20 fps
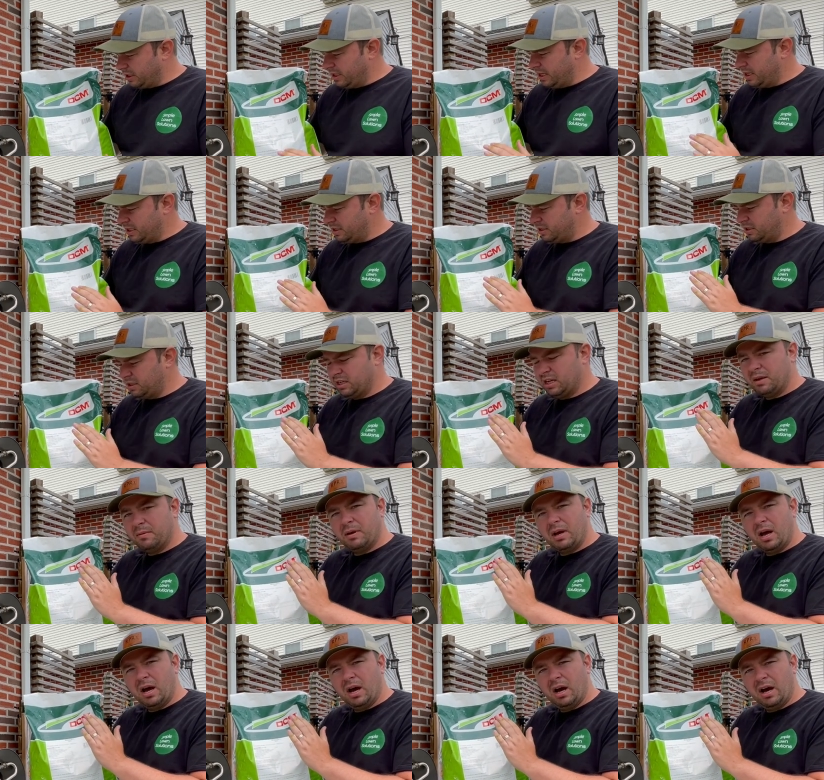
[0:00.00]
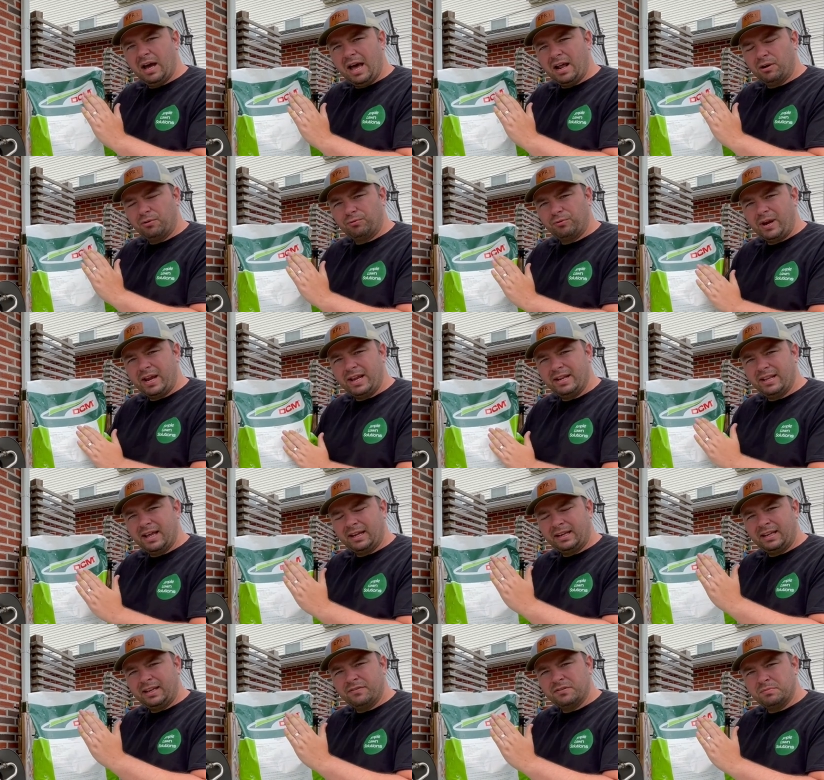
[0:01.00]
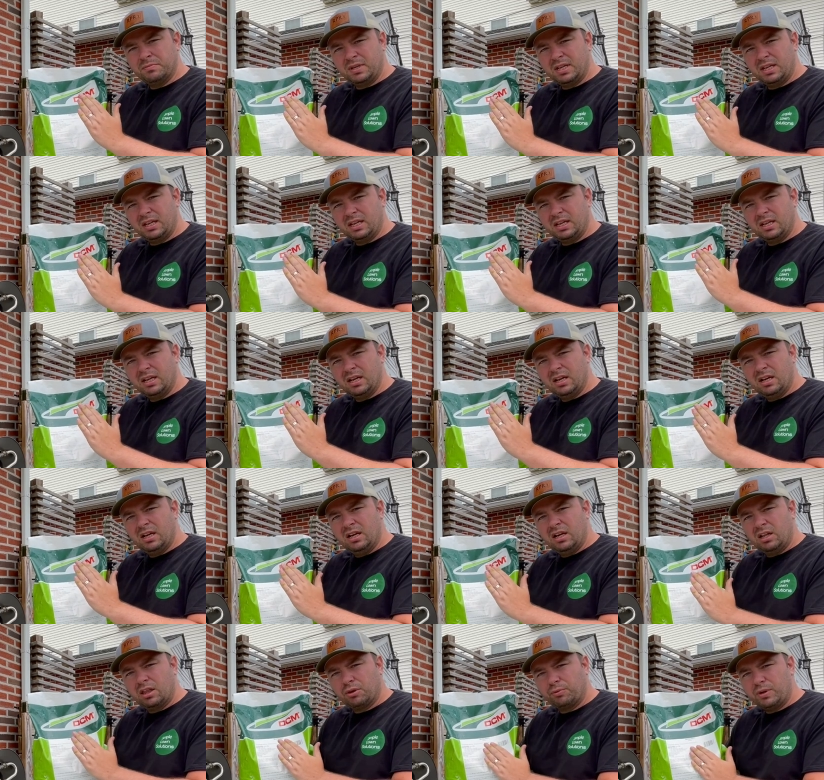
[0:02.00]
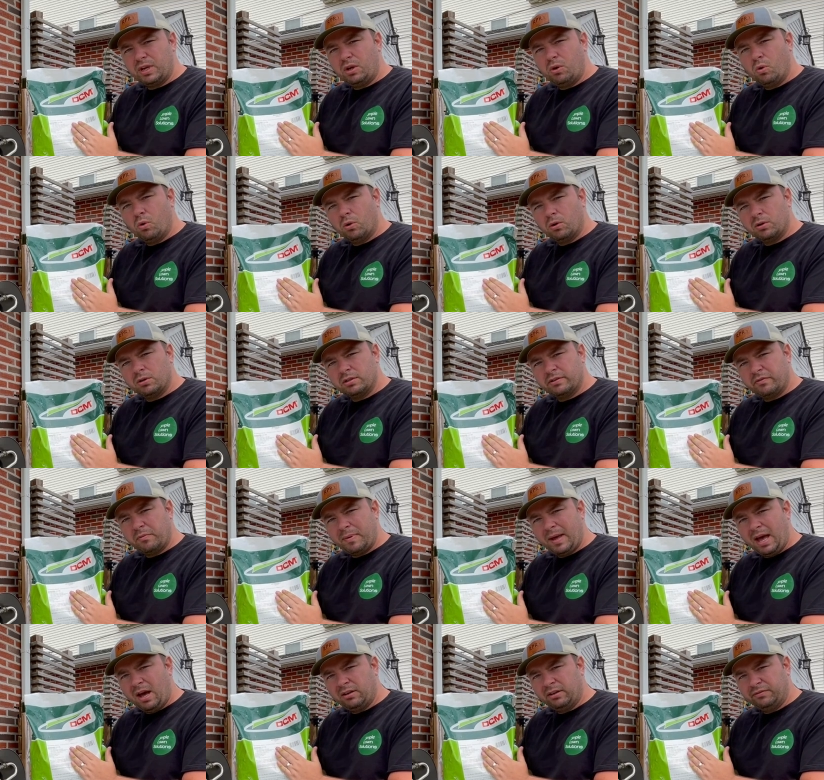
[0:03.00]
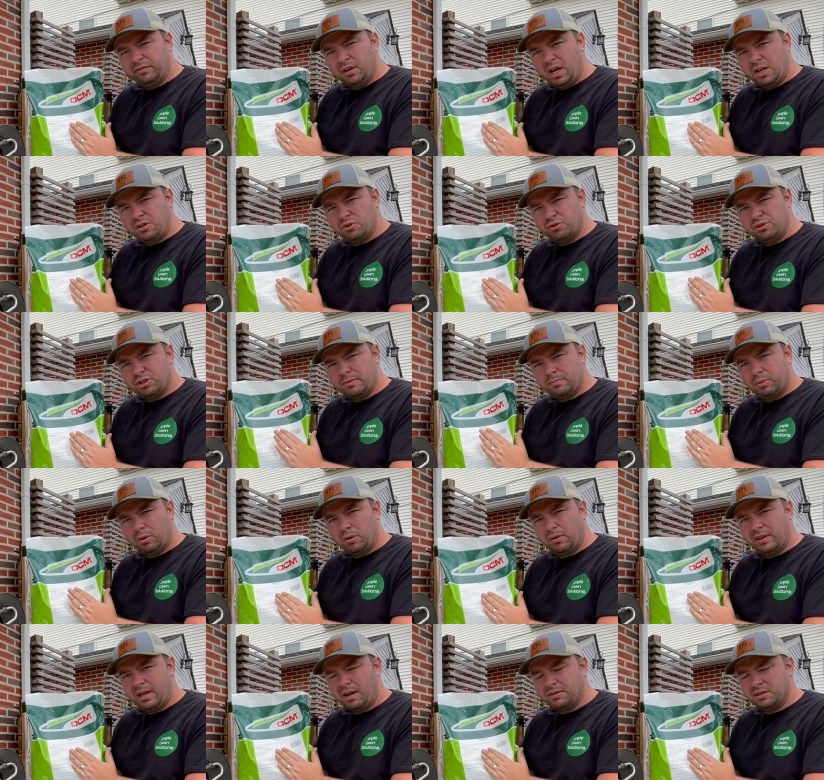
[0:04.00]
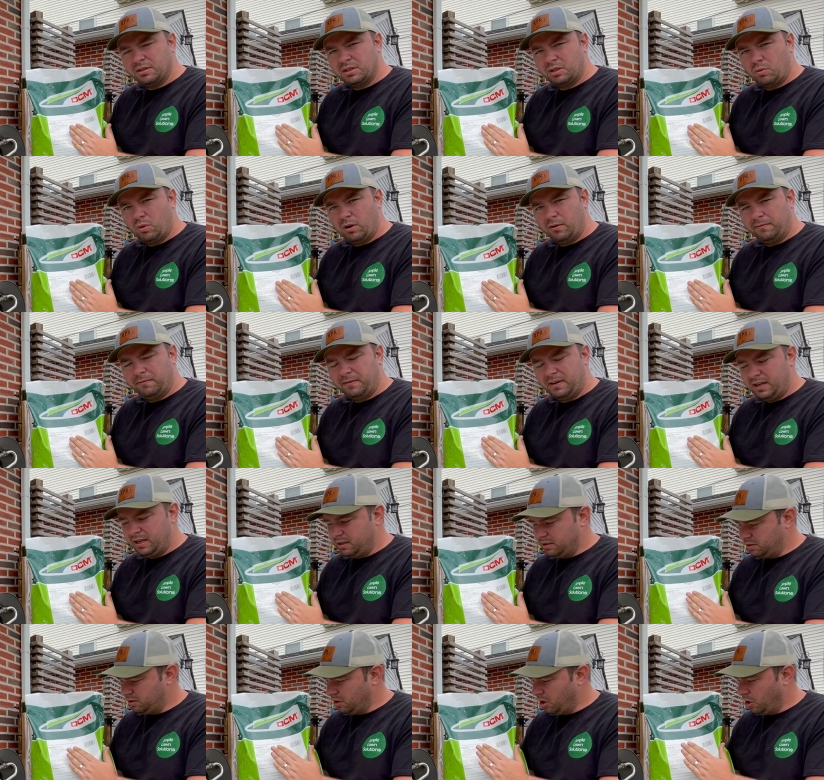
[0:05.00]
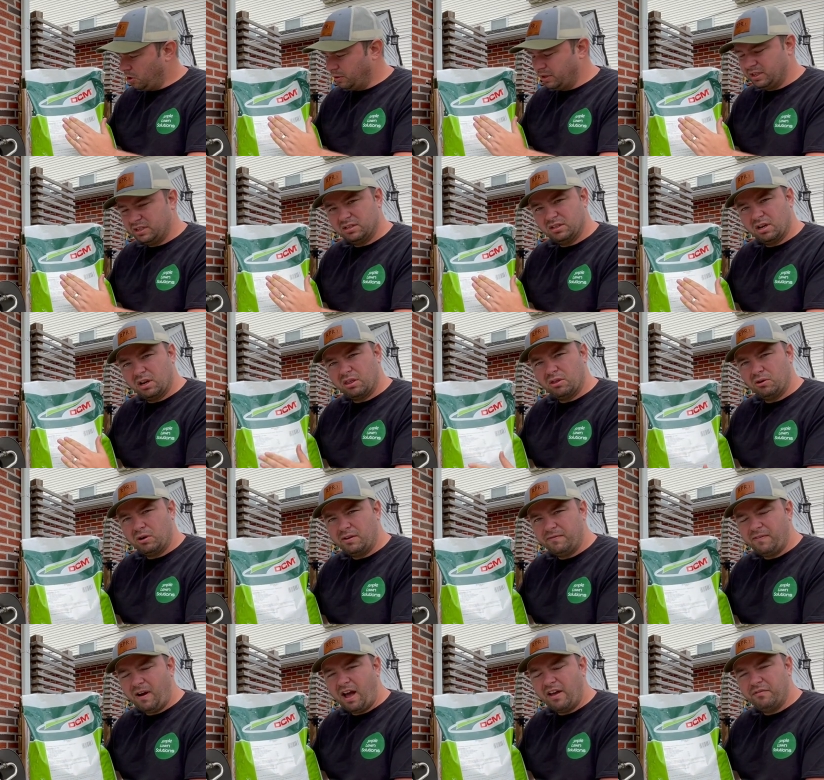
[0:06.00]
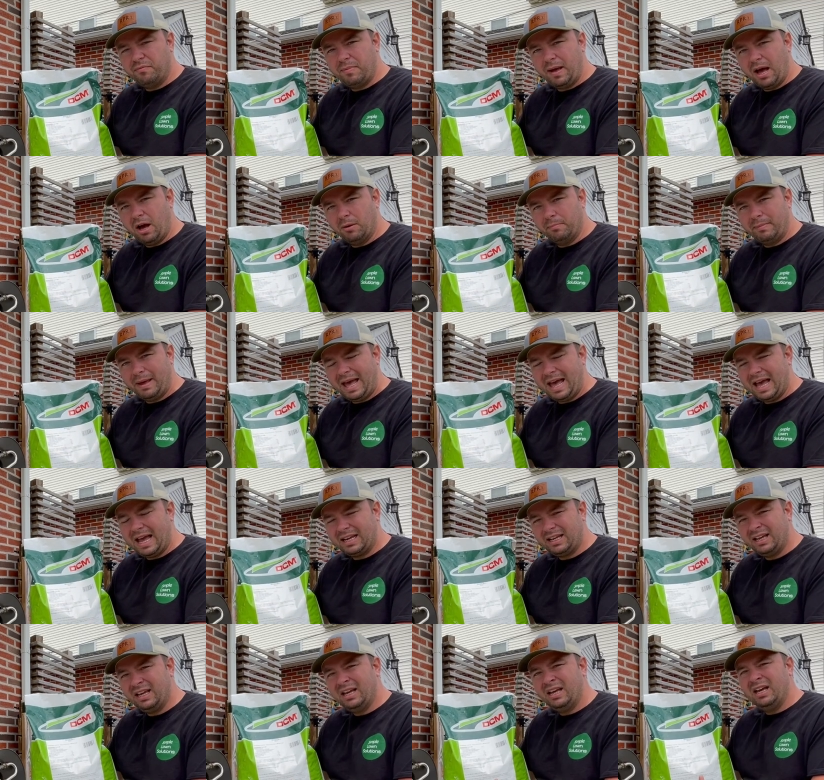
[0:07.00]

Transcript: this uh, at a rate that gives me three quarters of a pound of nitrogen per thousand square feet. So this is a thirty-five pound bag.